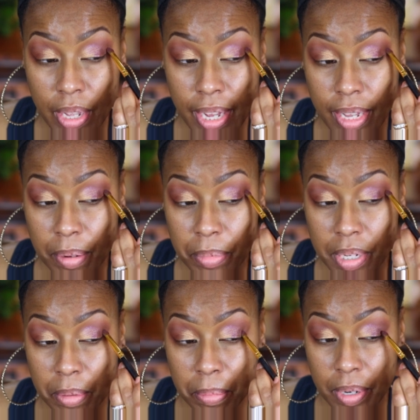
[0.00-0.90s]
and I'm
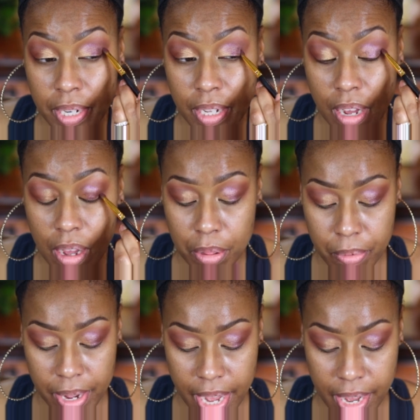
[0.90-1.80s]
gonna bring it all the
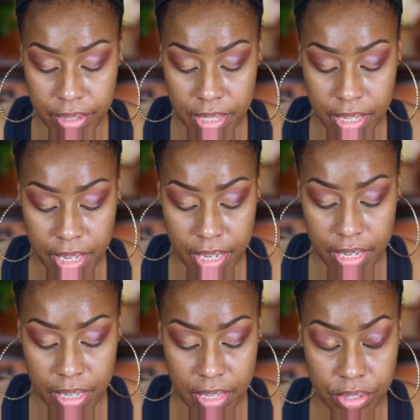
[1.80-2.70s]
way out to the
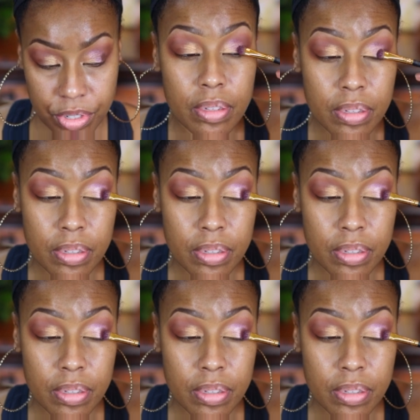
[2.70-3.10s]
edge.